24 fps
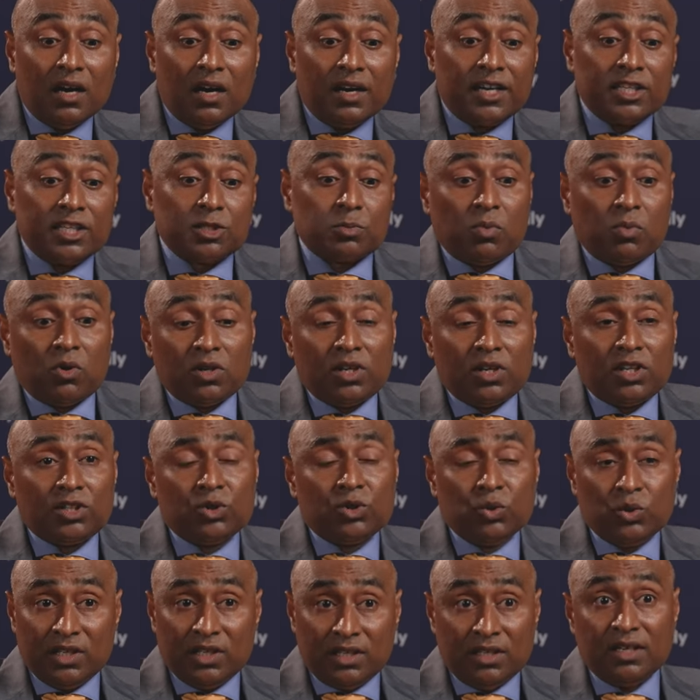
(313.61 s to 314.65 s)
responded
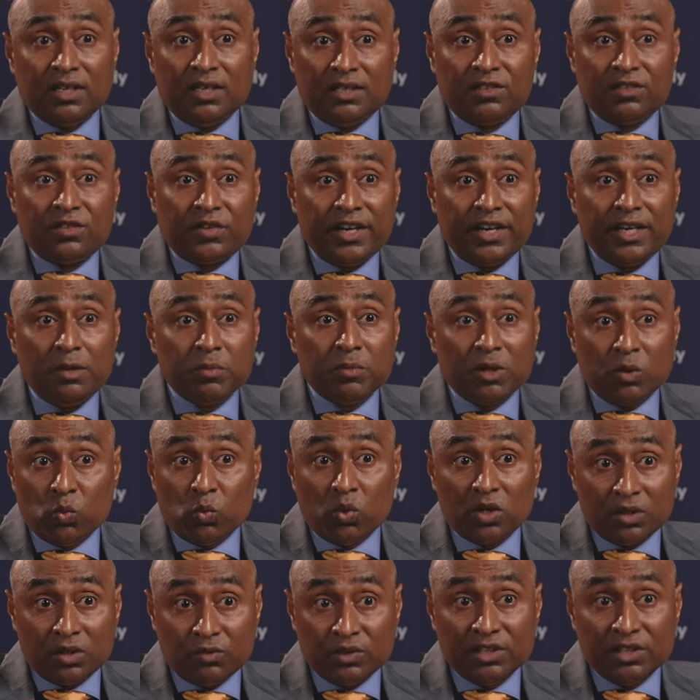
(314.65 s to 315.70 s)
to the treatment,
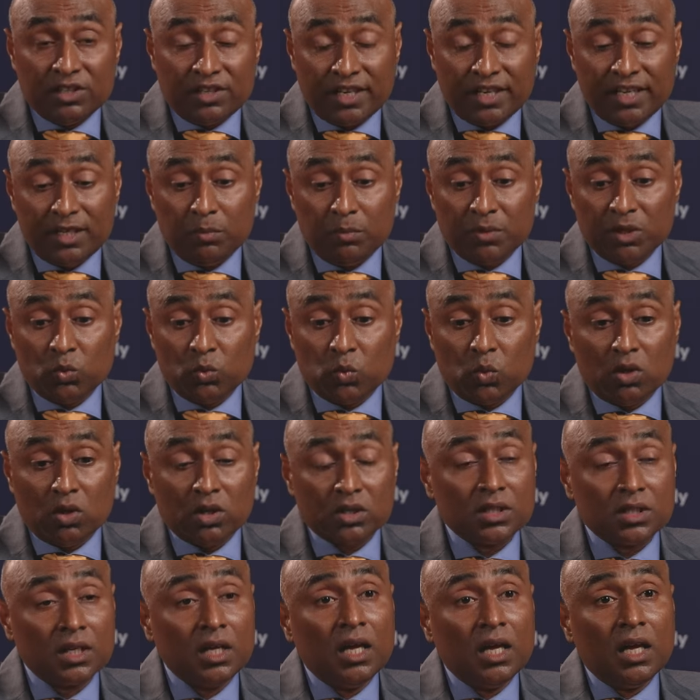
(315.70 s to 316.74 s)
whatever the treatment
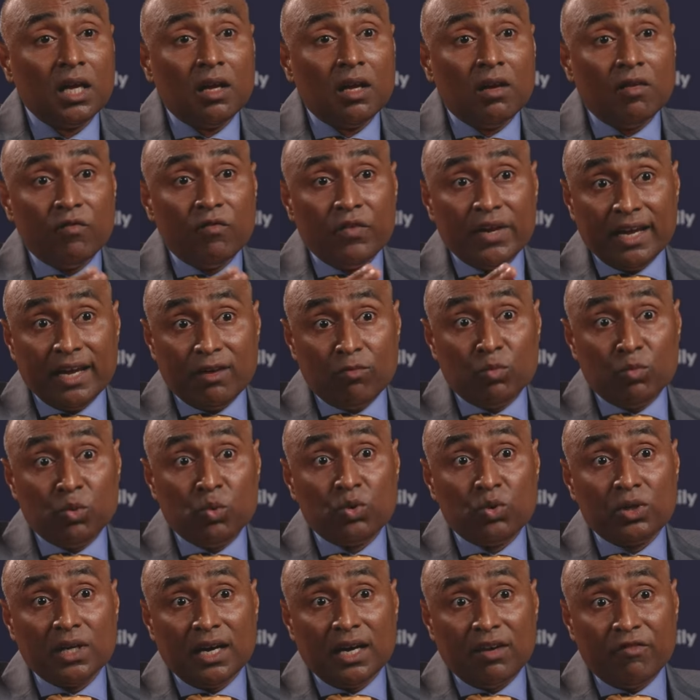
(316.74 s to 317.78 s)
was. We have
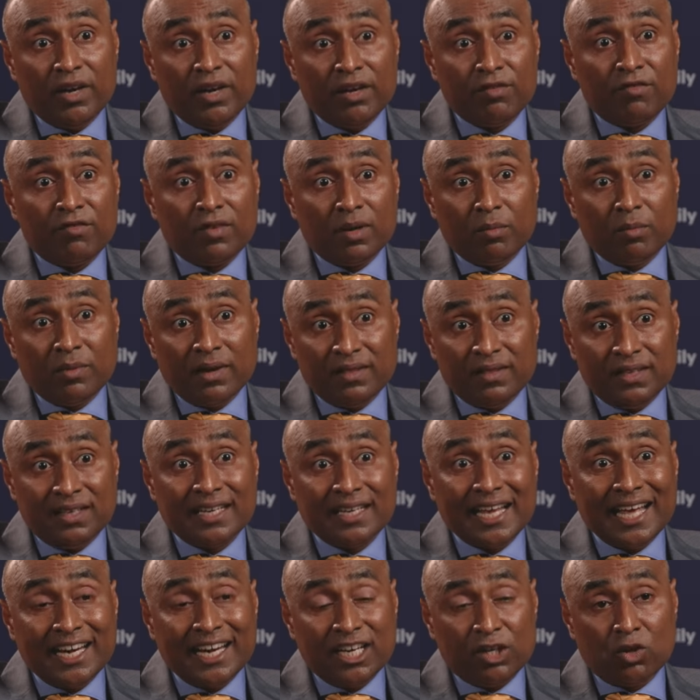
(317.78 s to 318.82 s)
moved away from that
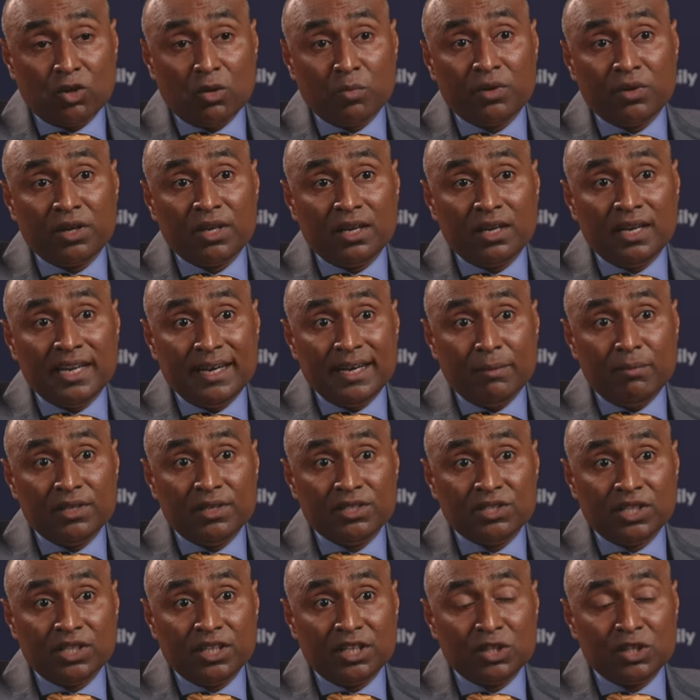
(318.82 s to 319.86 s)
anatomical
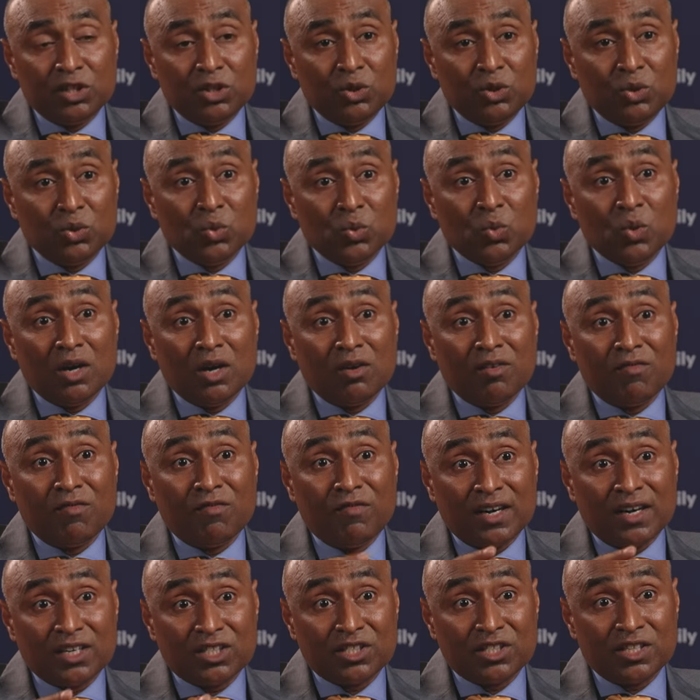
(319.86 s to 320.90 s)
imaging to
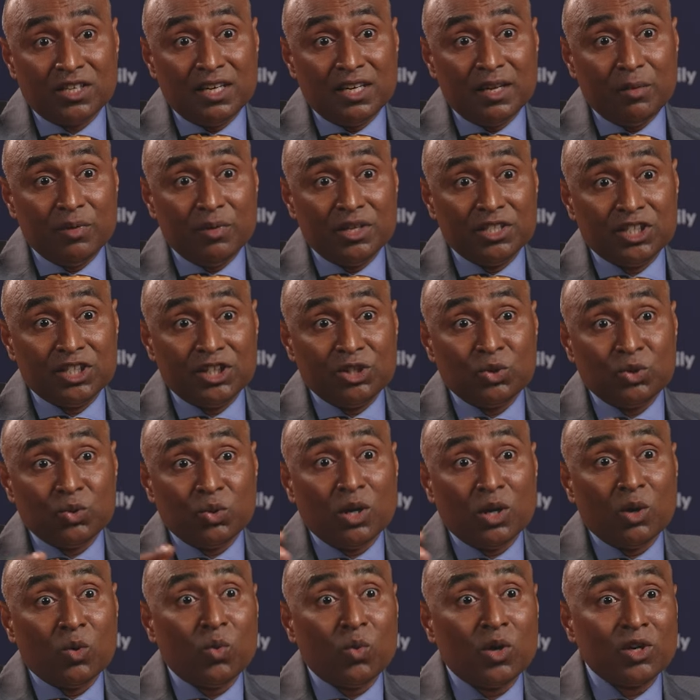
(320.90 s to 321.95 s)
functional imaging, to
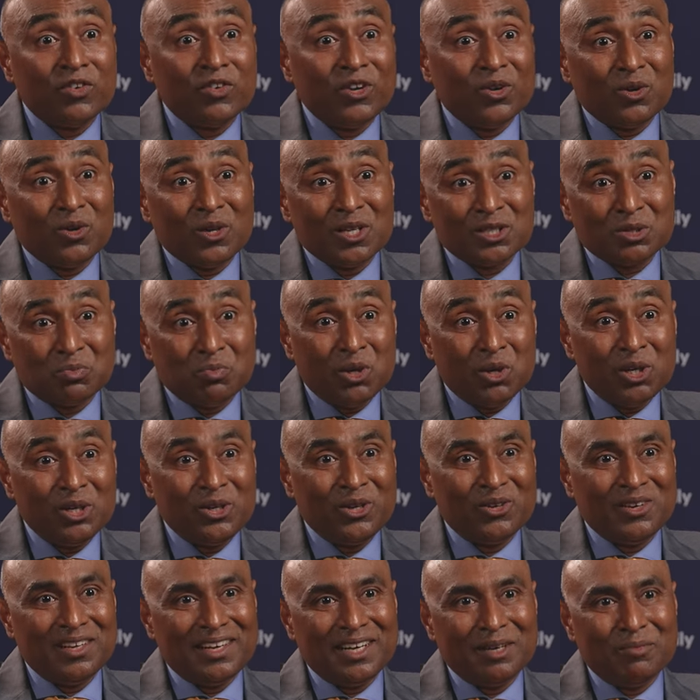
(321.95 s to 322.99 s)
now what we call as
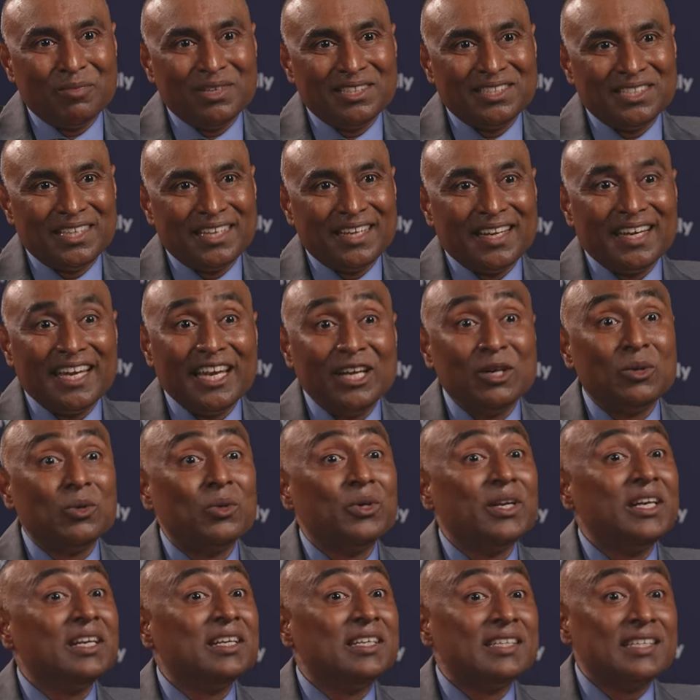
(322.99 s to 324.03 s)
molecular imaging,
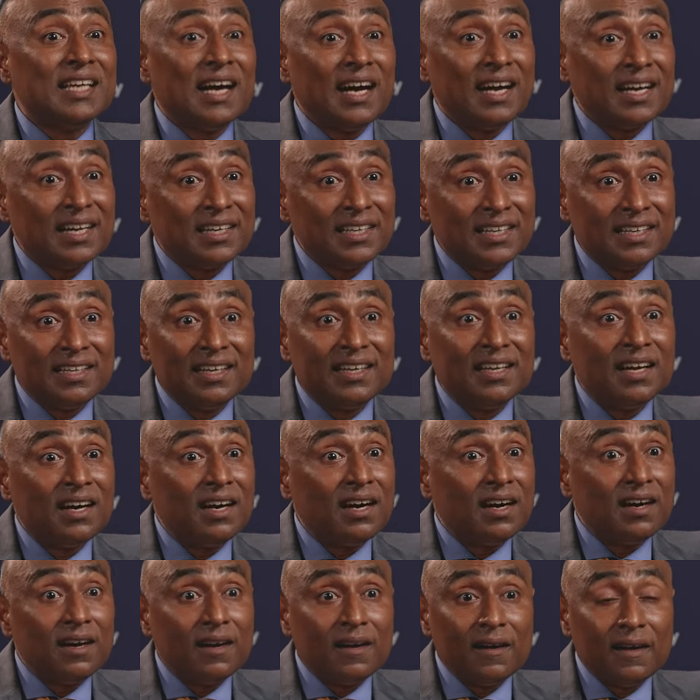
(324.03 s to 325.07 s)
including targeted
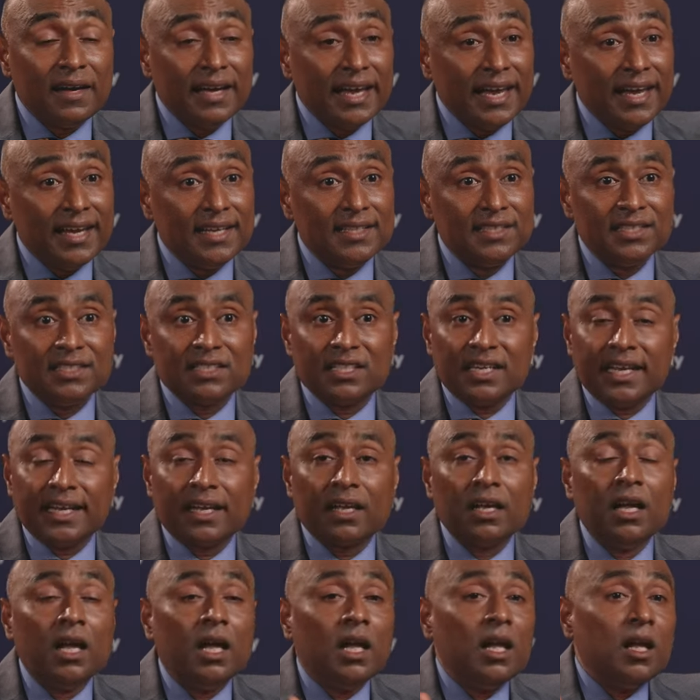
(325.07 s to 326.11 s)
agents like
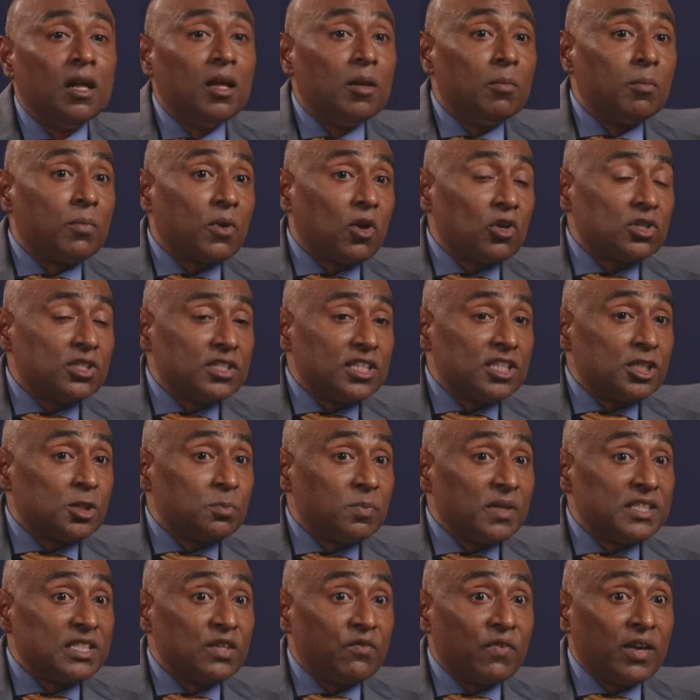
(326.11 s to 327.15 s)
prostate
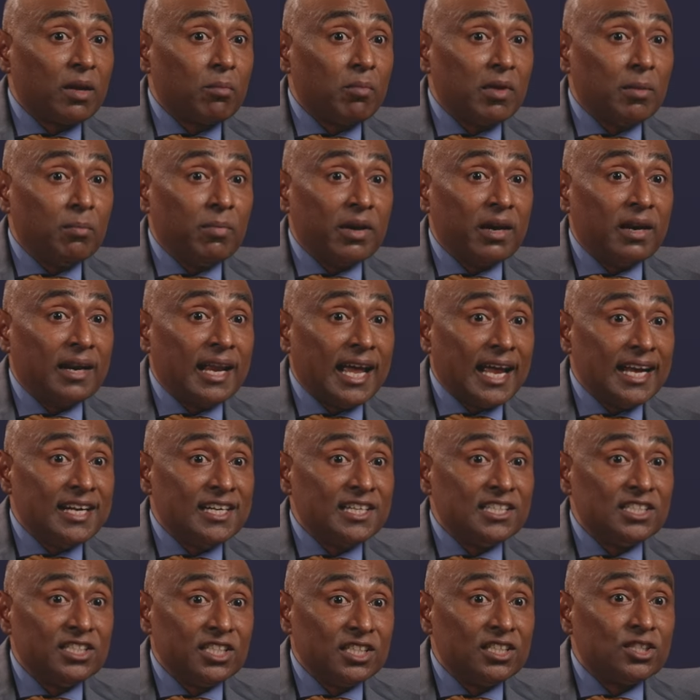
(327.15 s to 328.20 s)
specific membrane
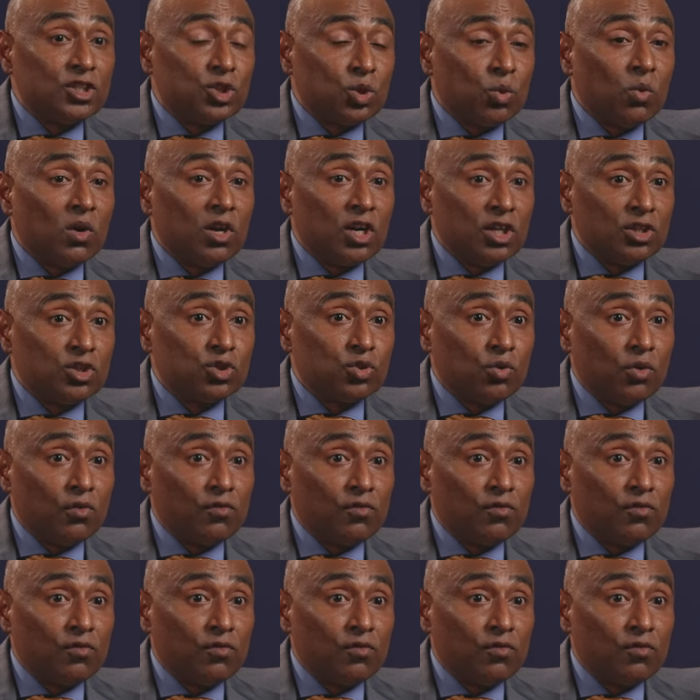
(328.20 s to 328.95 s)
antigen, so on and so